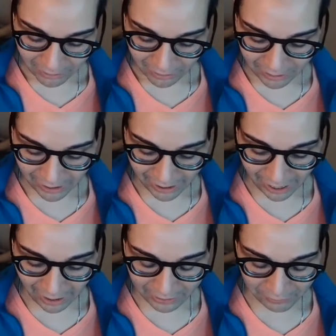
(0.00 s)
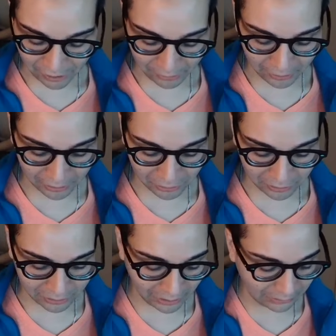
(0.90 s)
Yeah, it's very
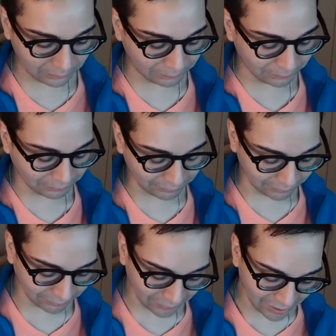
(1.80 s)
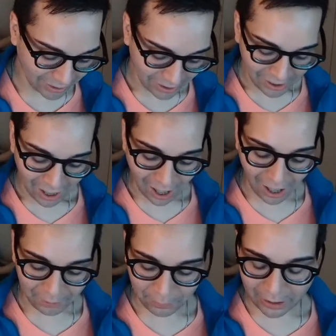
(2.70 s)
interesting.
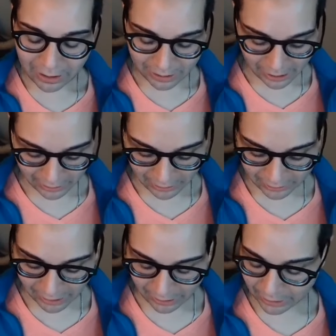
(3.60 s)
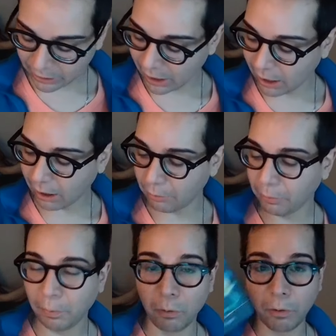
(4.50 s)
I'm going to say this, and it's
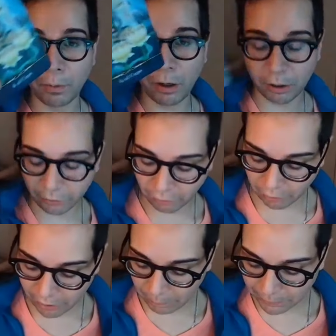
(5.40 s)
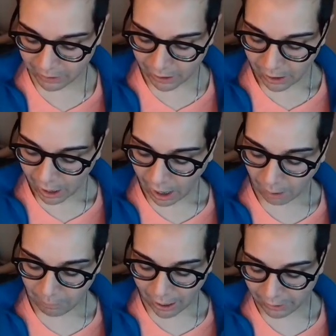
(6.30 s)
we'll pull one more card, the Four of Cups.
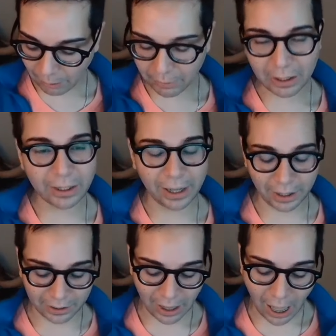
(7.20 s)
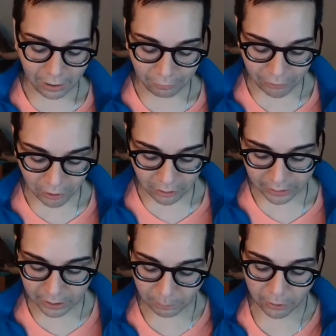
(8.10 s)
I'm going to say this. I feel like
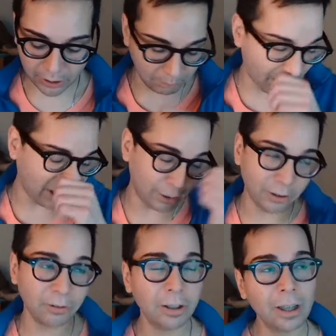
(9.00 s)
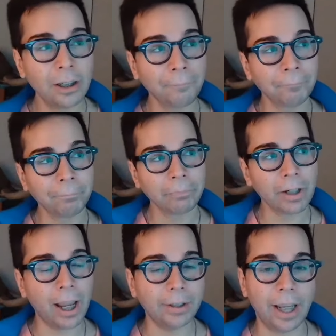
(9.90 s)
this person met you,
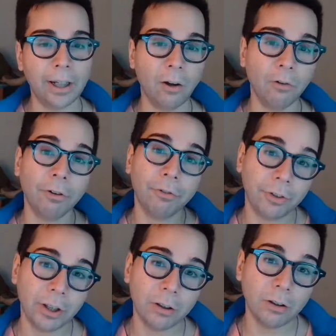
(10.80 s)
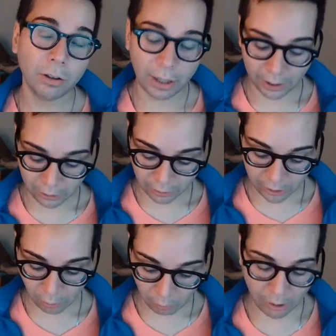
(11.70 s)
and they don't feel like
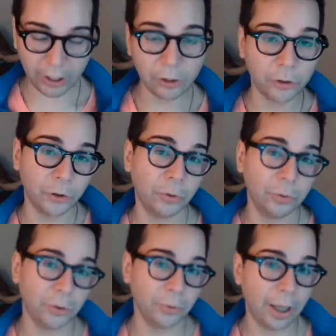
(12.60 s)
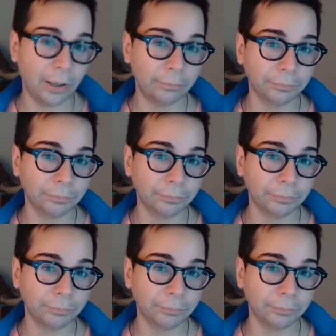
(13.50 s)
they're ready to choose you yet.